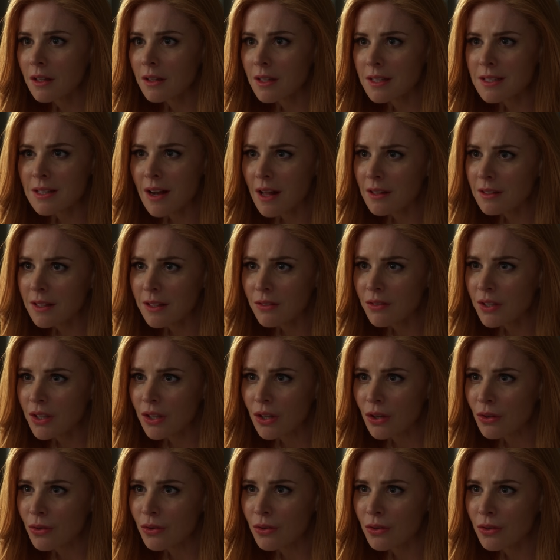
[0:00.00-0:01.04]
That's not leaving
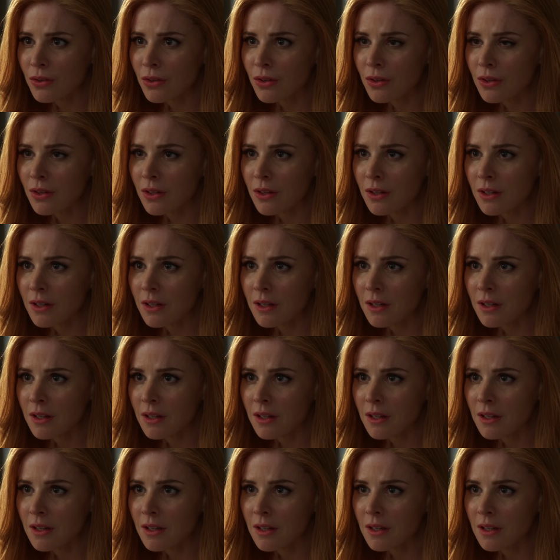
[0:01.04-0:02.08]
you.
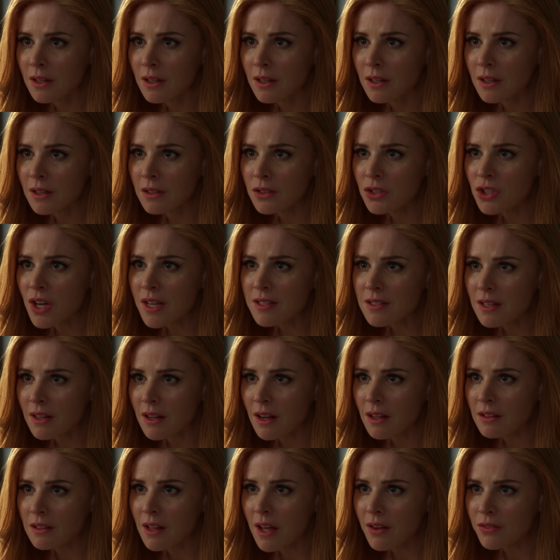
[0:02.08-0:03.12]

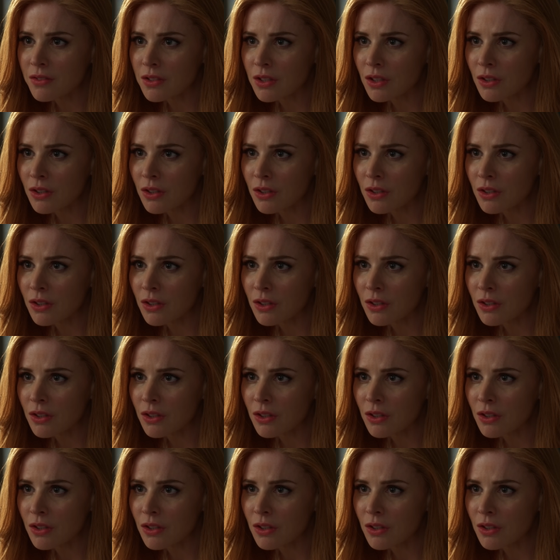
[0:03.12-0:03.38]
Jessica left